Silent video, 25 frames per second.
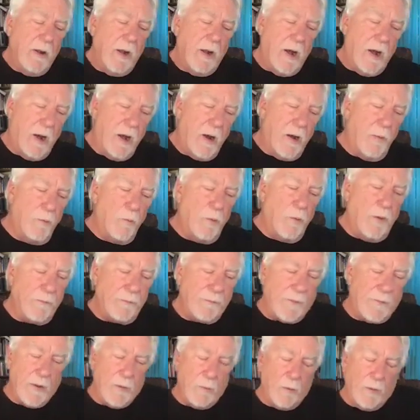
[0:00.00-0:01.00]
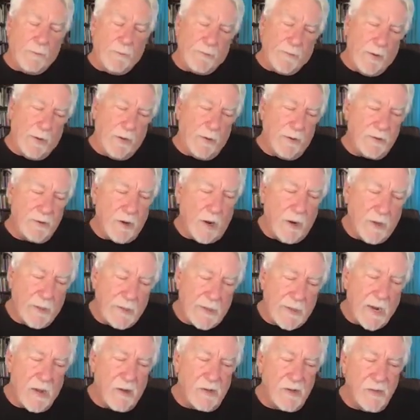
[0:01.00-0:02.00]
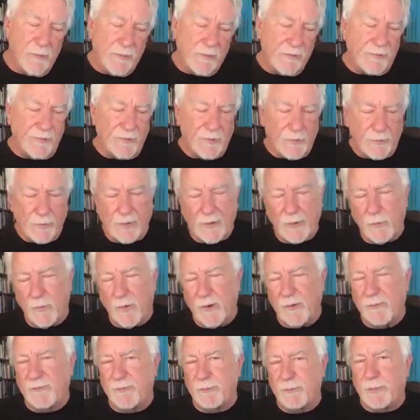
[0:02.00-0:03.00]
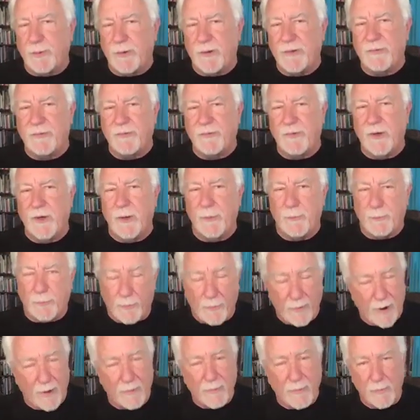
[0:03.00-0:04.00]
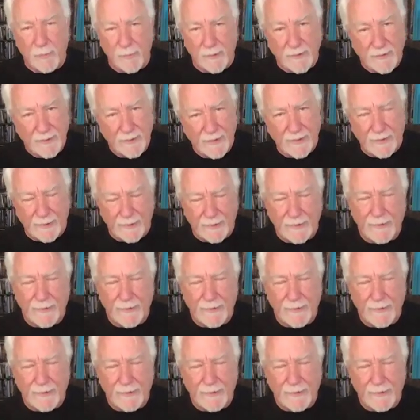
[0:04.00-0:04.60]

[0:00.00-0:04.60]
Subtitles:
what the dark alchemists are doing, what Prince Philip probably did,